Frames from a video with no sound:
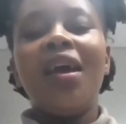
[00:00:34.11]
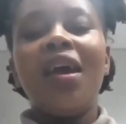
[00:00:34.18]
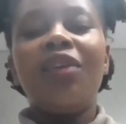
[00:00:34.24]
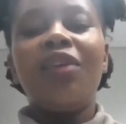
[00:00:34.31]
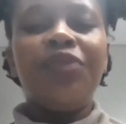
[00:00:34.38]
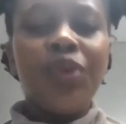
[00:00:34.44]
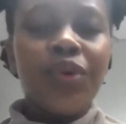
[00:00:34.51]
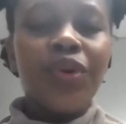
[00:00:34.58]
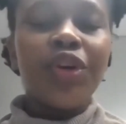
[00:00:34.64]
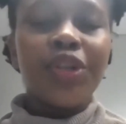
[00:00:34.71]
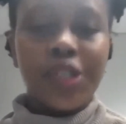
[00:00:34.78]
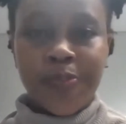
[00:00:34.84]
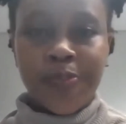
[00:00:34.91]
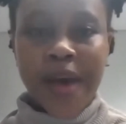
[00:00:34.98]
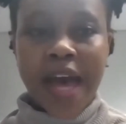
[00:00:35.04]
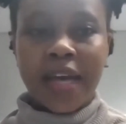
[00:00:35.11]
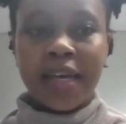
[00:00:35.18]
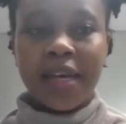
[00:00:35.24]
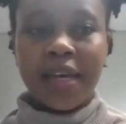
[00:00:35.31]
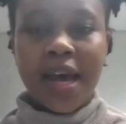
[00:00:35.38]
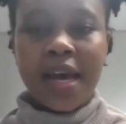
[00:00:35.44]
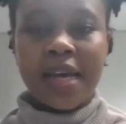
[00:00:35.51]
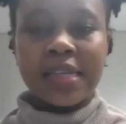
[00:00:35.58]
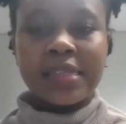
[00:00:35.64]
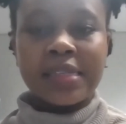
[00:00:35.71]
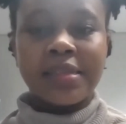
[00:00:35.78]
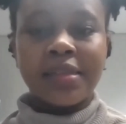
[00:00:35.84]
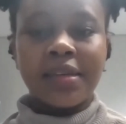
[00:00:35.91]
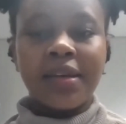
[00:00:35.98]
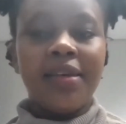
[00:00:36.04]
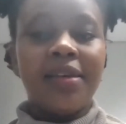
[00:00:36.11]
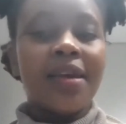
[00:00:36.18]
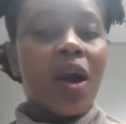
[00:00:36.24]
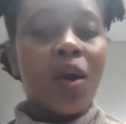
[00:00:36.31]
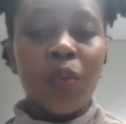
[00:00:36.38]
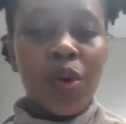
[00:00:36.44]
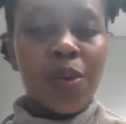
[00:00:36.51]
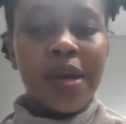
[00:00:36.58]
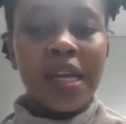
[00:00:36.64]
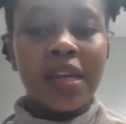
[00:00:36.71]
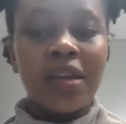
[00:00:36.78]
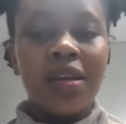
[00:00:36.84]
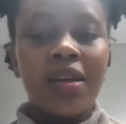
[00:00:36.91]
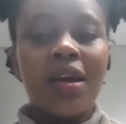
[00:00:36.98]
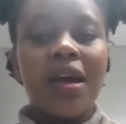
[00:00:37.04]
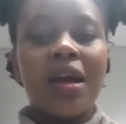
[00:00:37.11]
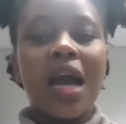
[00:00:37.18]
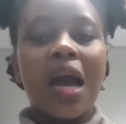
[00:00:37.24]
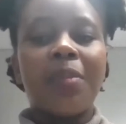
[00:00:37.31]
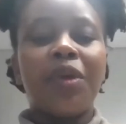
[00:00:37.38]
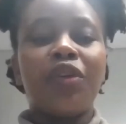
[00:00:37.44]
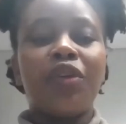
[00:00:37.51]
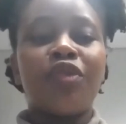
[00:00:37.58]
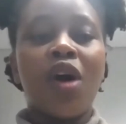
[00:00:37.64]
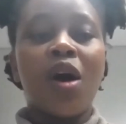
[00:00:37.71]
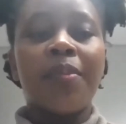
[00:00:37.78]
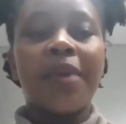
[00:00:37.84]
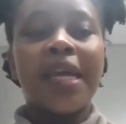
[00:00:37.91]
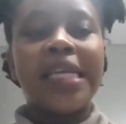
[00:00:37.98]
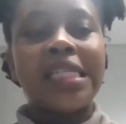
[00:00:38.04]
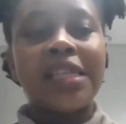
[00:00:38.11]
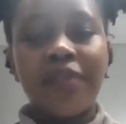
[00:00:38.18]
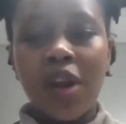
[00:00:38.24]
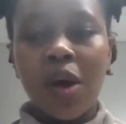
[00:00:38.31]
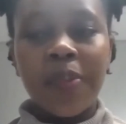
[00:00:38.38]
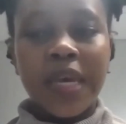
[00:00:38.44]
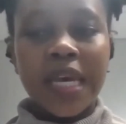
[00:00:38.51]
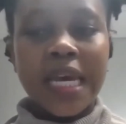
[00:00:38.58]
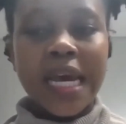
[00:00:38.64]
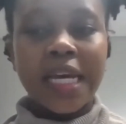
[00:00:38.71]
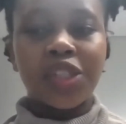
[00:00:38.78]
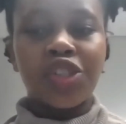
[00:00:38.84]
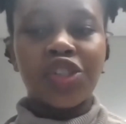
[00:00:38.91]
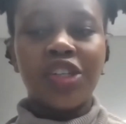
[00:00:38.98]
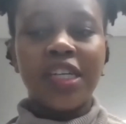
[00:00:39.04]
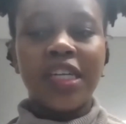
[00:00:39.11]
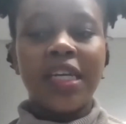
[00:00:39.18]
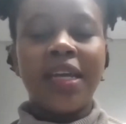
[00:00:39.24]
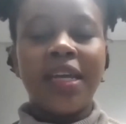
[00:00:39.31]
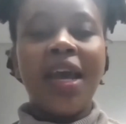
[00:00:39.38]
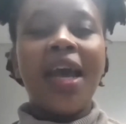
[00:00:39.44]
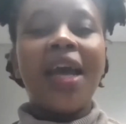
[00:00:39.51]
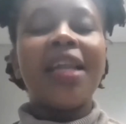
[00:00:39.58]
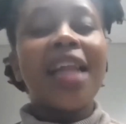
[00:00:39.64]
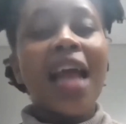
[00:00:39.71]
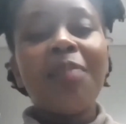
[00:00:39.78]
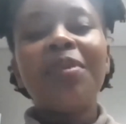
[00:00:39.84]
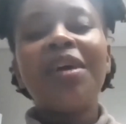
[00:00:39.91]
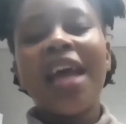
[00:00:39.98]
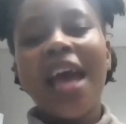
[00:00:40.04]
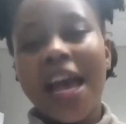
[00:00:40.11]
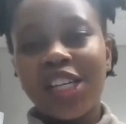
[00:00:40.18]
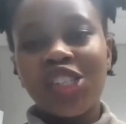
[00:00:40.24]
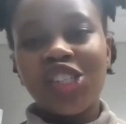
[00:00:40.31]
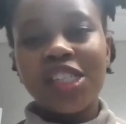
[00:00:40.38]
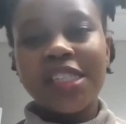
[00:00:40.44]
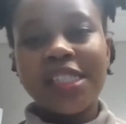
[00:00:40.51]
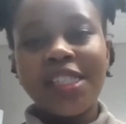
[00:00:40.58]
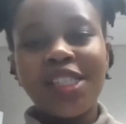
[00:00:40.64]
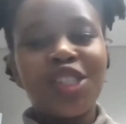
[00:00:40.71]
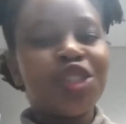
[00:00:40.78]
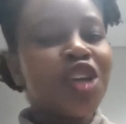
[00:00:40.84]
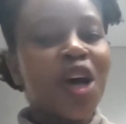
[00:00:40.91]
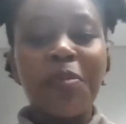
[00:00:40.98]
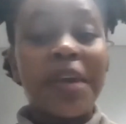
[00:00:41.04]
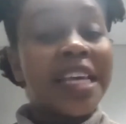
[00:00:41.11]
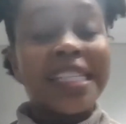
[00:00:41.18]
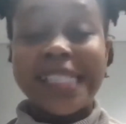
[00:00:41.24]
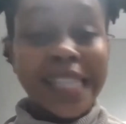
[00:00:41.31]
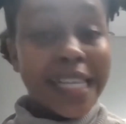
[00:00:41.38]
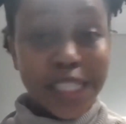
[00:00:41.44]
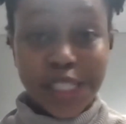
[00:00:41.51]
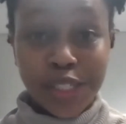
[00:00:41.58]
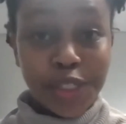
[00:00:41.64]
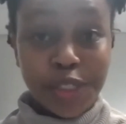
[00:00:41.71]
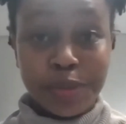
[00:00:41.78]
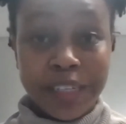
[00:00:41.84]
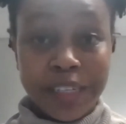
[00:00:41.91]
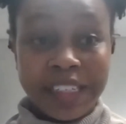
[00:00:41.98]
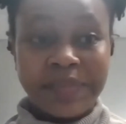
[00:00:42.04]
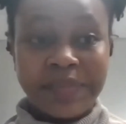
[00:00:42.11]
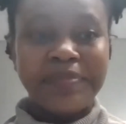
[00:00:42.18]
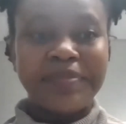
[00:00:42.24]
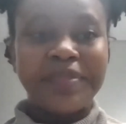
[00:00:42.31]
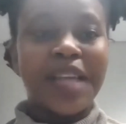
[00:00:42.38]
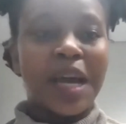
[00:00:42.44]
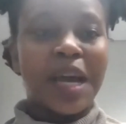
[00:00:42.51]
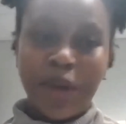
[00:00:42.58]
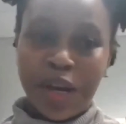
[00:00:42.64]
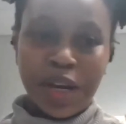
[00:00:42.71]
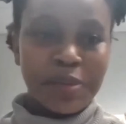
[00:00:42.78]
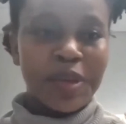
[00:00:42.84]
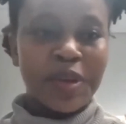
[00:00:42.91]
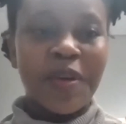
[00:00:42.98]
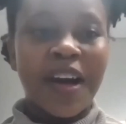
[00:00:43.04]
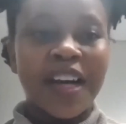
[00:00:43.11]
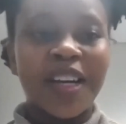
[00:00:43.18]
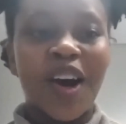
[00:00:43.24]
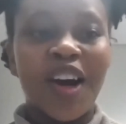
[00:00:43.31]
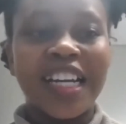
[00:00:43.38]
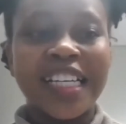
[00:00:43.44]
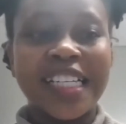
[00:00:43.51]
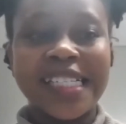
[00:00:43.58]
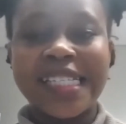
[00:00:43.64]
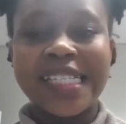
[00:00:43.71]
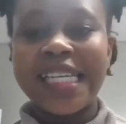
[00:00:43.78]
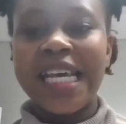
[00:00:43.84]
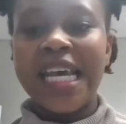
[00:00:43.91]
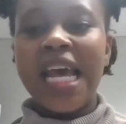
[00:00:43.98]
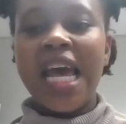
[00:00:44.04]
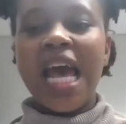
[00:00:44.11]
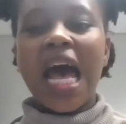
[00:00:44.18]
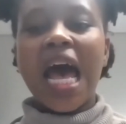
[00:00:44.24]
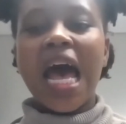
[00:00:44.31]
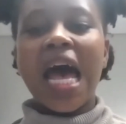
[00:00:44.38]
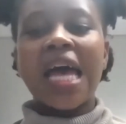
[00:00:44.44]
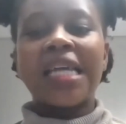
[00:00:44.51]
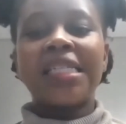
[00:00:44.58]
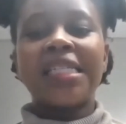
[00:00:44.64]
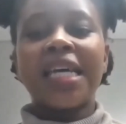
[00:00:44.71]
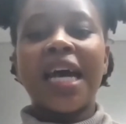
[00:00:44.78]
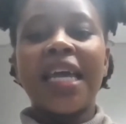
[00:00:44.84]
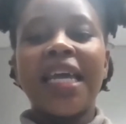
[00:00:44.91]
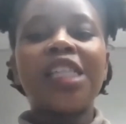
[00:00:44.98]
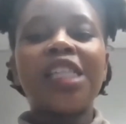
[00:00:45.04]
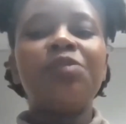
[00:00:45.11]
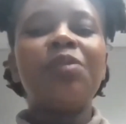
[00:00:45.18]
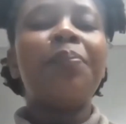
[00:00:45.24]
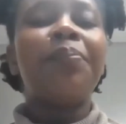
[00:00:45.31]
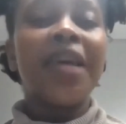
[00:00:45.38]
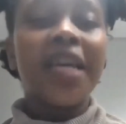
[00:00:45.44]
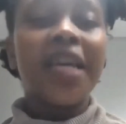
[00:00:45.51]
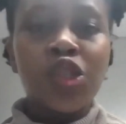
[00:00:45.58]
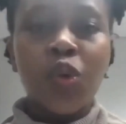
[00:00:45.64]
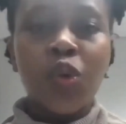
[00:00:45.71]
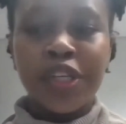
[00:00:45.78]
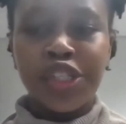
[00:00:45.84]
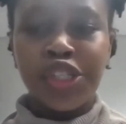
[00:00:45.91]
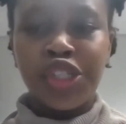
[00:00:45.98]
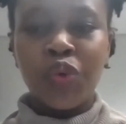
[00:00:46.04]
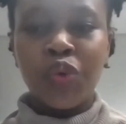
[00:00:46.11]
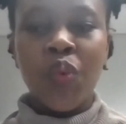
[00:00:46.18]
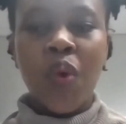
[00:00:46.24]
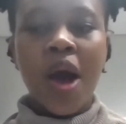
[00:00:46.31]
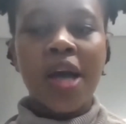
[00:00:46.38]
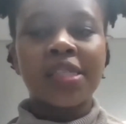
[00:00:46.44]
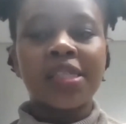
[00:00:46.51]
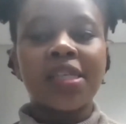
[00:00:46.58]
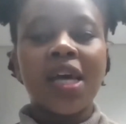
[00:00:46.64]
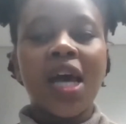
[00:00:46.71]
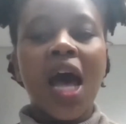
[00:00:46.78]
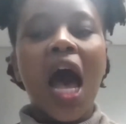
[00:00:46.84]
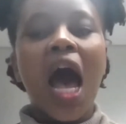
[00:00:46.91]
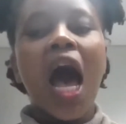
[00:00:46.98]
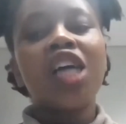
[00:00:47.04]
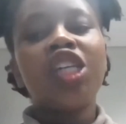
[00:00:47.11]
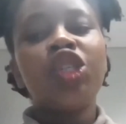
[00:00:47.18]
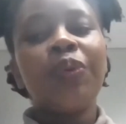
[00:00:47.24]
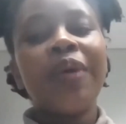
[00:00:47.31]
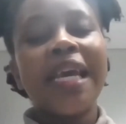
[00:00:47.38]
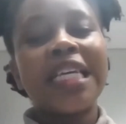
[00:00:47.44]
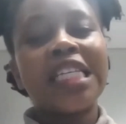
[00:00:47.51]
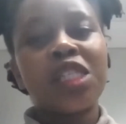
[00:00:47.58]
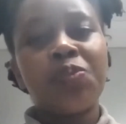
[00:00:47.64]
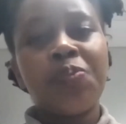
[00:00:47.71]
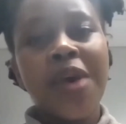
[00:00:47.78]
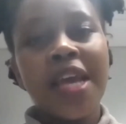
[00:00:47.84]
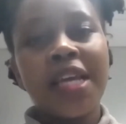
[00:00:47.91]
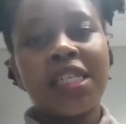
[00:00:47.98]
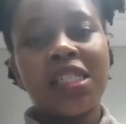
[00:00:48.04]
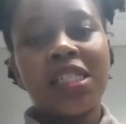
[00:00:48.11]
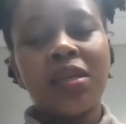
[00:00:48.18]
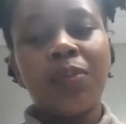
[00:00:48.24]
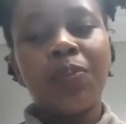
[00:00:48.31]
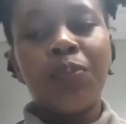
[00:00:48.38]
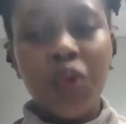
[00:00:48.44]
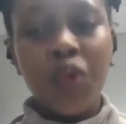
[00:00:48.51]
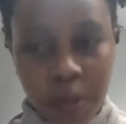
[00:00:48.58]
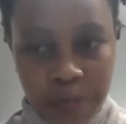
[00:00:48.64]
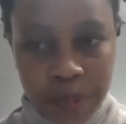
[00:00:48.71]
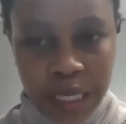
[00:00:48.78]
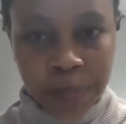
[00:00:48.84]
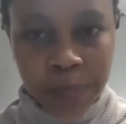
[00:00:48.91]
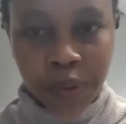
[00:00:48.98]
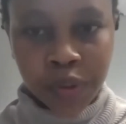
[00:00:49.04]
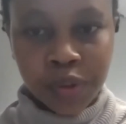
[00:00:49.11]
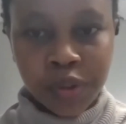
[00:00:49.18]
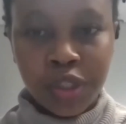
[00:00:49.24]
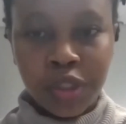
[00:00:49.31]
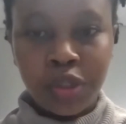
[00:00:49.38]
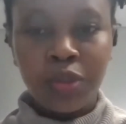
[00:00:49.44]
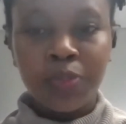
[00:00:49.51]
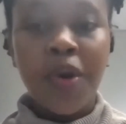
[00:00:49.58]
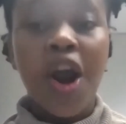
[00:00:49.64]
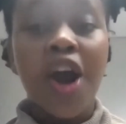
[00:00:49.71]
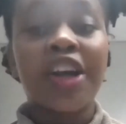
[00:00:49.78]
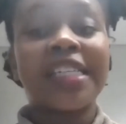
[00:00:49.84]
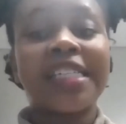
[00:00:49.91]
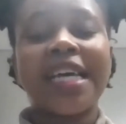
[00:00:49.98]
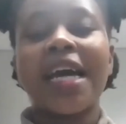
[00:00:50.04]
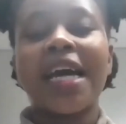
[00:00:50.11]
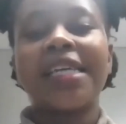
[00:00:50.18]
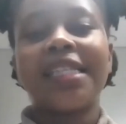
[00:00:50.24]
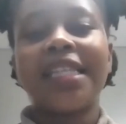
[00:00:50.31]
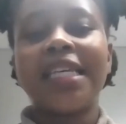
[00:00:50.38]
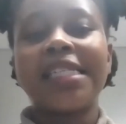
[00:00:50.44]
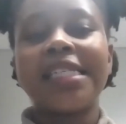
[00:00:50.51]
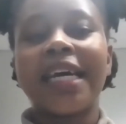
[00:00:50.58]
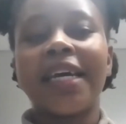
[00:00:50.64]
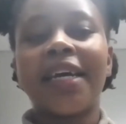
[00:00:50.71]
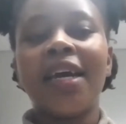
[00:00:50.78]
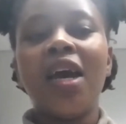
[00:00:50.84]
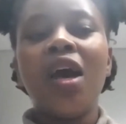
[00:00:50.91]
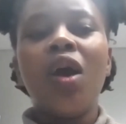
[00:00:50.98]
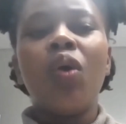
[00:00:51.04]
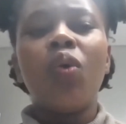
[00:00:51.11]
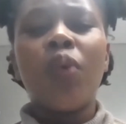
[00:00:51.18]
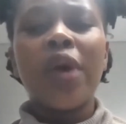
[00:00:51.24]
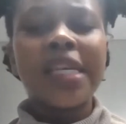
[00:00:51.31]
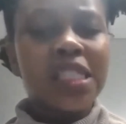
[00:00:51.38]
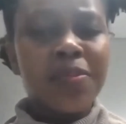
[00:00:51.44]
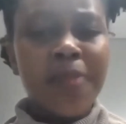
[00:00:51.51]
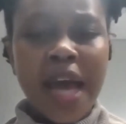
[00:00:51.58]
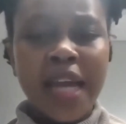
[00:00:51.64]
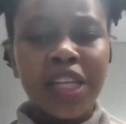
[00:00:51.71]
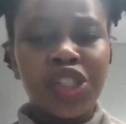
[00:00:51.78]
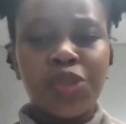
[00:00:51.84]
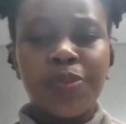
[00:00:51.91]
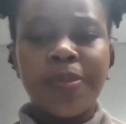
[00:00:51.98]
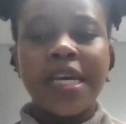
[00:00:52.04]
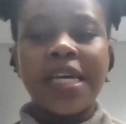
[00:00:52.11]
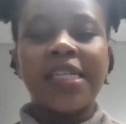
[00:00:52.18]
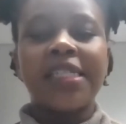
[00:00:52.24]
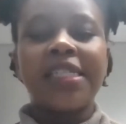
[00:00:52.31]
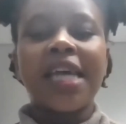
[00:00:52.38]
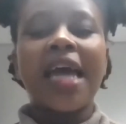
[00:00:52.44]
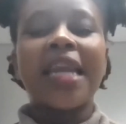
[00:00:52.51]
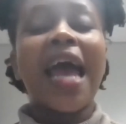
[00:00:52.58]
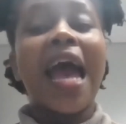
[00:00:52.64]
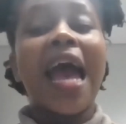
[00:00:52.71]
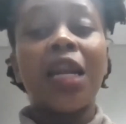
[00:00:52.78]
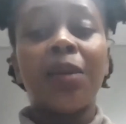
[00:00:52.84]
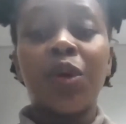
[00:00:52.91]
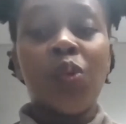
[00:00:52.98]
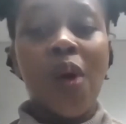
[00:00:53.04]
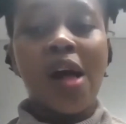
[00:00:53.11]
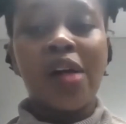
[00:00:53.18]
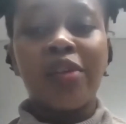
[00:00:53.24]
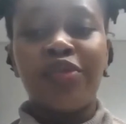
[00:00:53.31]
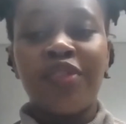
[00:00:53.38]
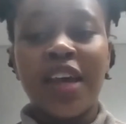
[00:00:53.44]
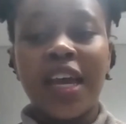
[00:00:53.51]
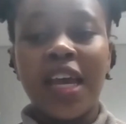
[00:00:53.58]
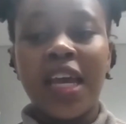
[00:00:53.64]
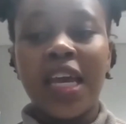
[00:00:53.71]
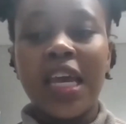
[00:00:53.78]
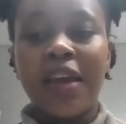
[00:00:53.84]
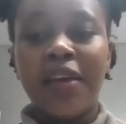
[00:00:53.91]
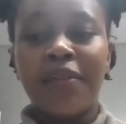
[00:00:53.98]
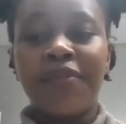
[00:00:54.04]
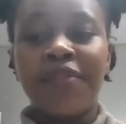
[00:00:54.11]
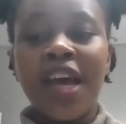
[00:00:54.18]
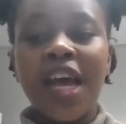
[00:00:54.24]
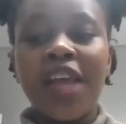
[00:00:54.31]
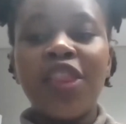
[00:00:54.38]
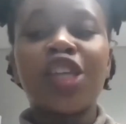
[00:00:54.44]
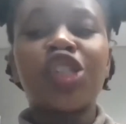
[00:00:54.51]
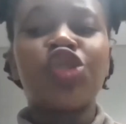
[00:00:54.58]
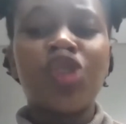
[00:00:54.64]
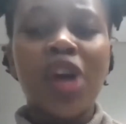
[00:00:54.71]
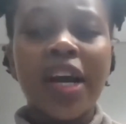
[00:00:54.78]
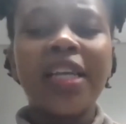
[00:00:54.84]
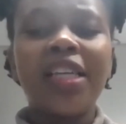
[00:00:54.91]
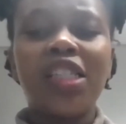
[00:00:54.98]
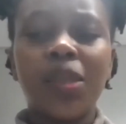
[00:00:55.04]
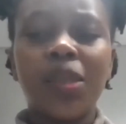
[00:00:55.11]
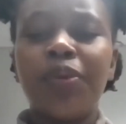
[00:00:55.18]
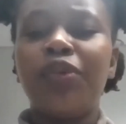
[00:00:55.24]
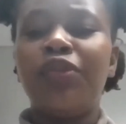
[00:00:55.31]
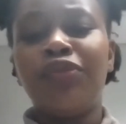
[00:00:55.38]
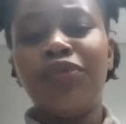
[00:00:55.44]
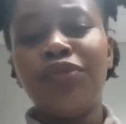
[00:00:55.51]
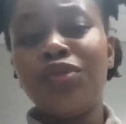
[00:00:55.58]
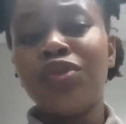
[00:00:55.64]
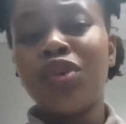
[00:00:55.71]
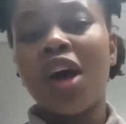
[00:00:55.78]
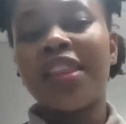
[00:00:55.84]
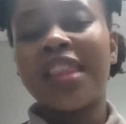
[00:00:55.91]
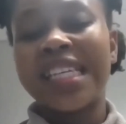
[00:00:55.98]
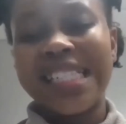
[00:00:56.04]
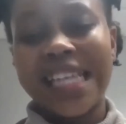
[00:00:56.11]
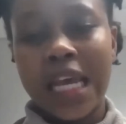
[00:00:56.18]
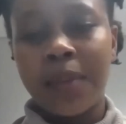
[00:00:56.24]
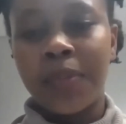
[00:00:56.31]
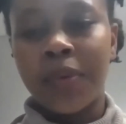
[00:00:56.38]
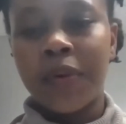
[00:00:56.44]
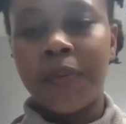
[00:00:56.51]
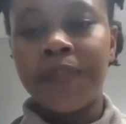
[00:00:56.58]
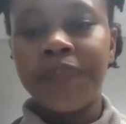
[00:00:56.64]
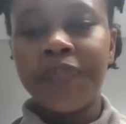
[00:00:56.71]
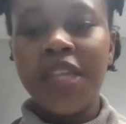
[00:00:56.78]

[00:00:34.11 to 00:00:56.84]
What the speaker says: A few years back, as a young woman coming from a developing country, climate action did not make sense to me. I'm going to be quite honest. And I guess my biggest question was, how do we expect poor people to prioritize things like waste management and animal welfare if they're struggling to put food on the table?